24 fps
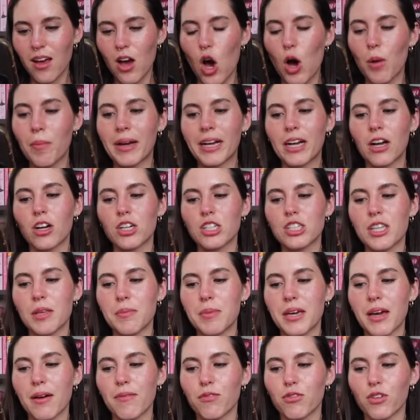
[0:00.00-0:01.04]
Oh my gosh, they
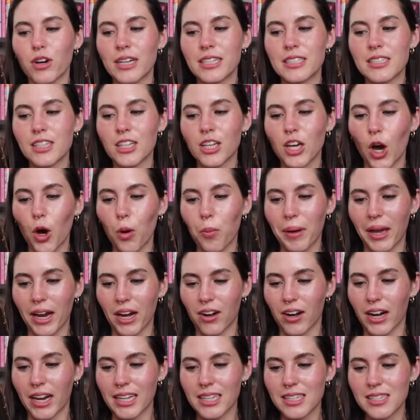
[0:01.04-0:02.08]
become friends and
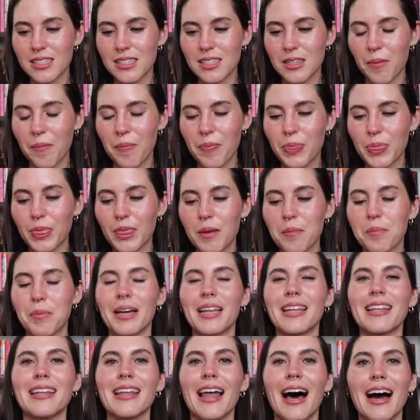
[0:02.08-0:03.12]
co-parents,
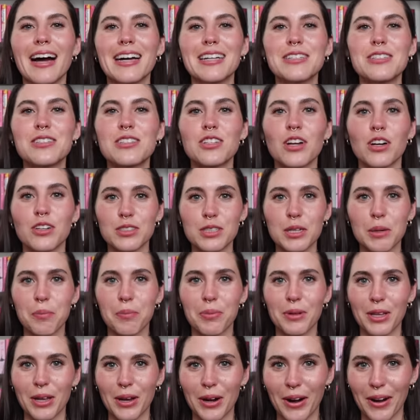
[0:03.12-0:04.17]
but lines start to
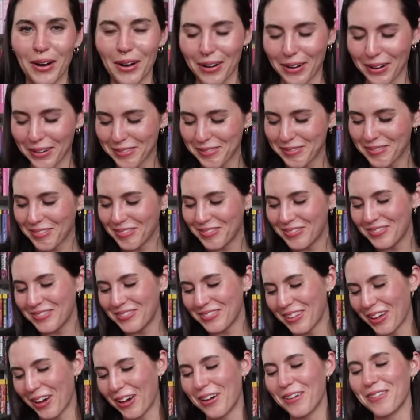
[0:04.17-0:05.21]
blur.
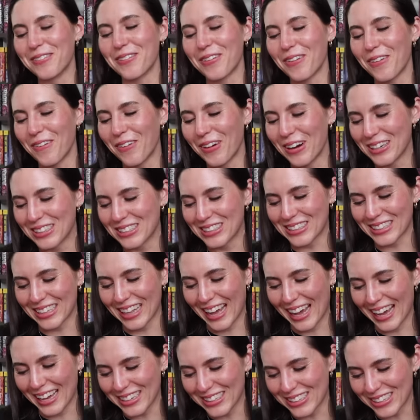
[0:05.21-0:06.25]
Of course
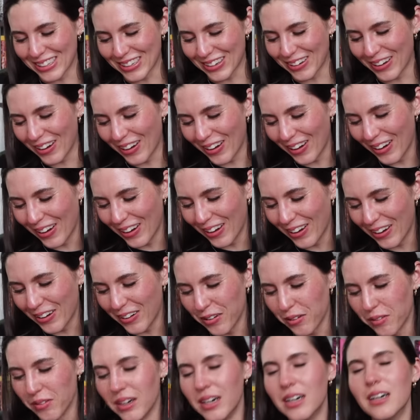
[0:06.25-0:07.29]
they
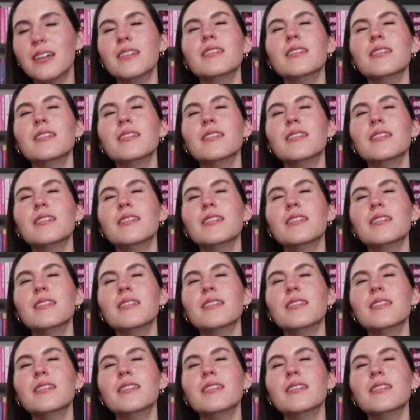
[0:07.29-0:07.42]
do!